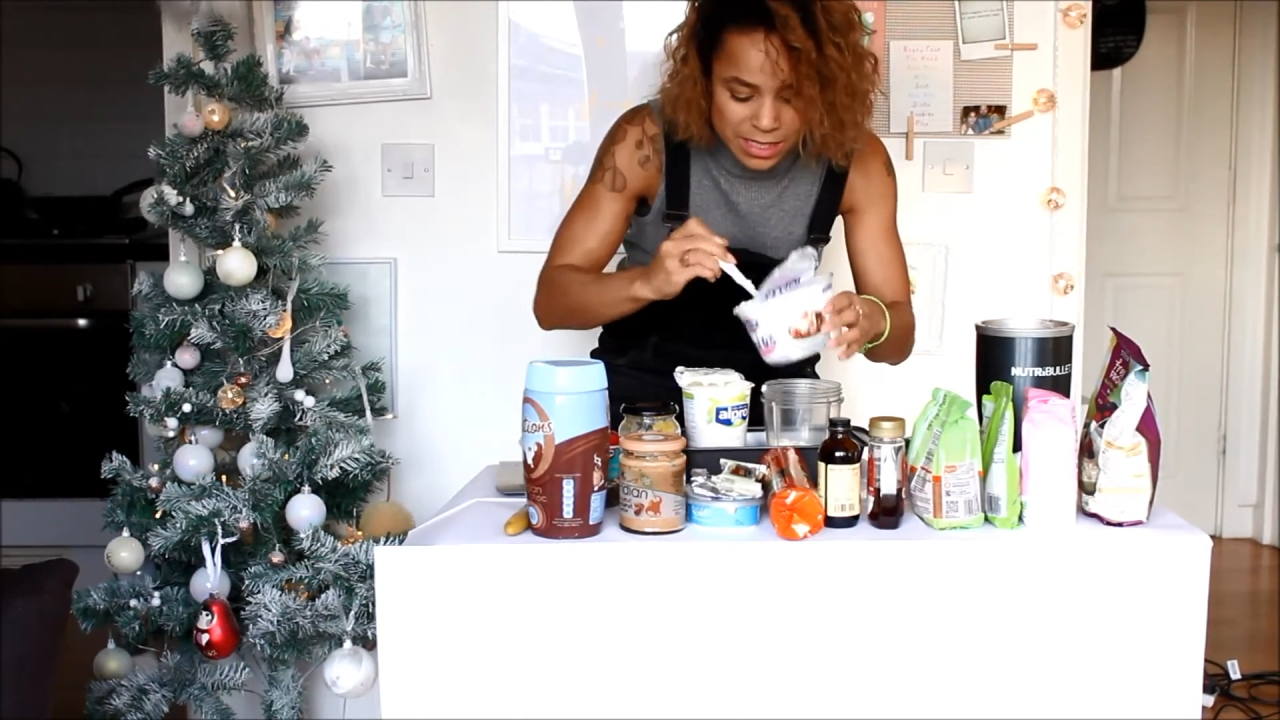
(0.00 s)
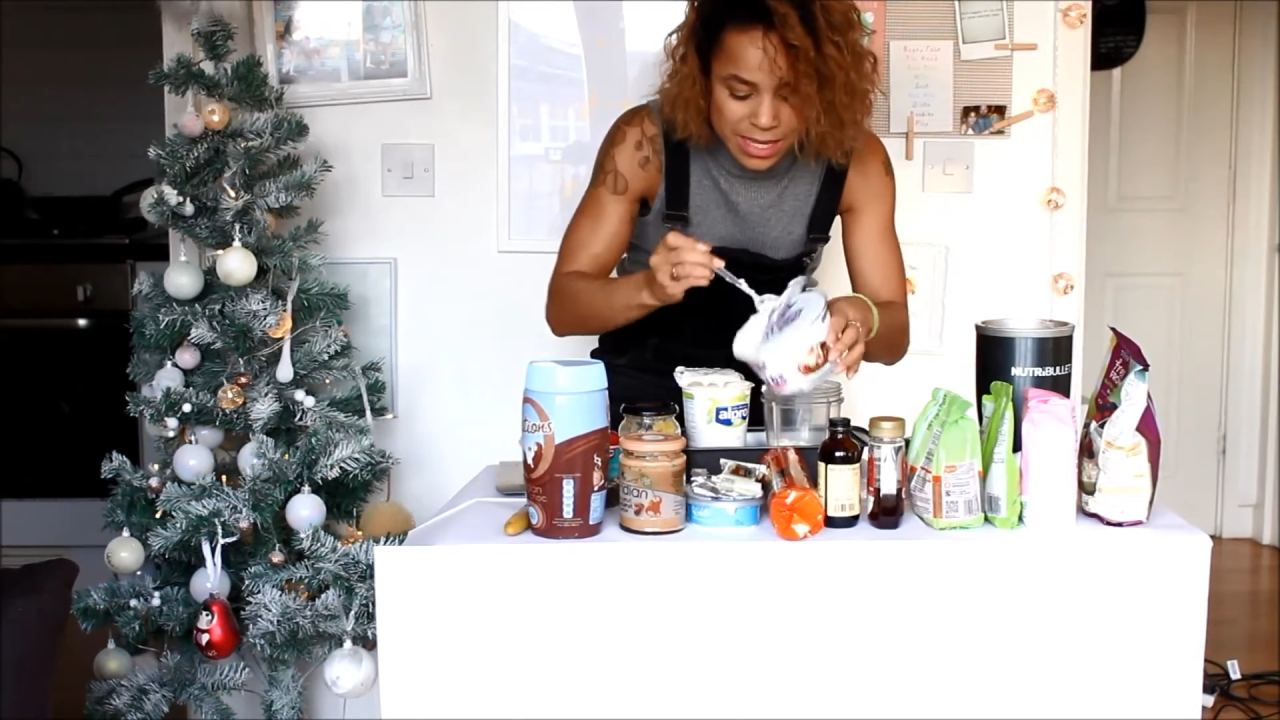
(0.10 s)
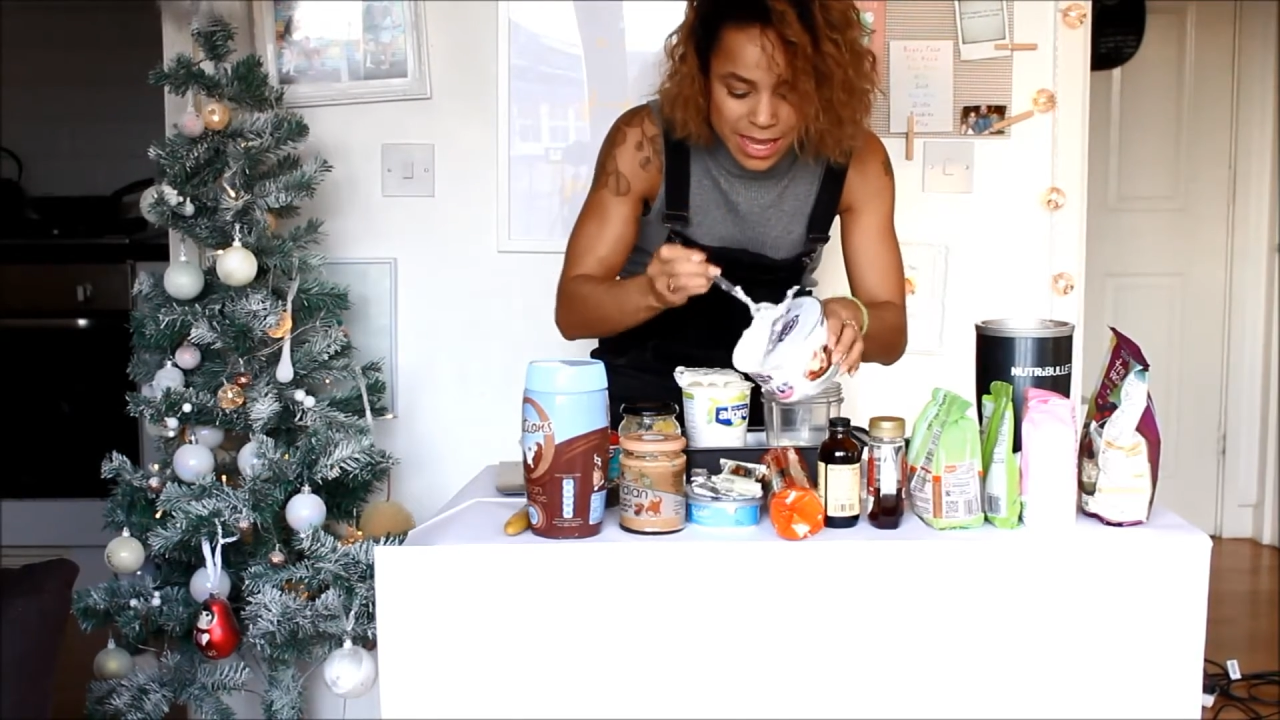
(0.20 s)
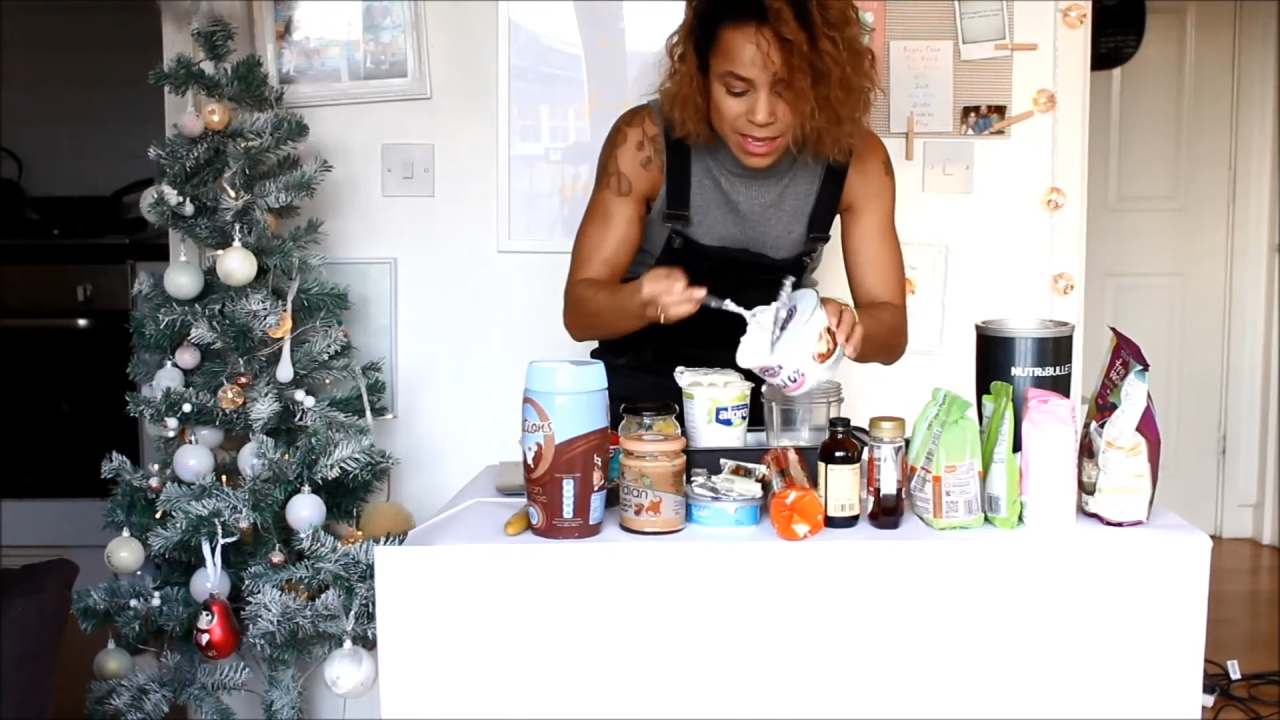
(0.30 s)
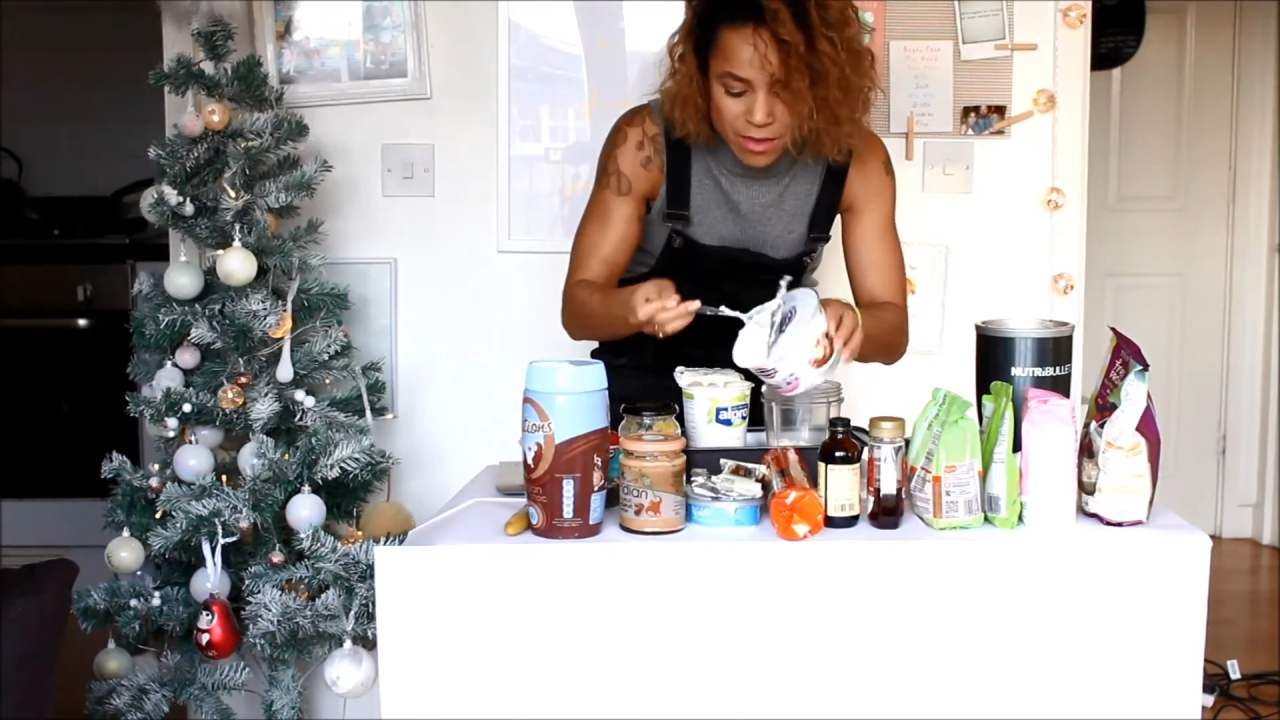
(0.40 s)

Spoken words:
intake,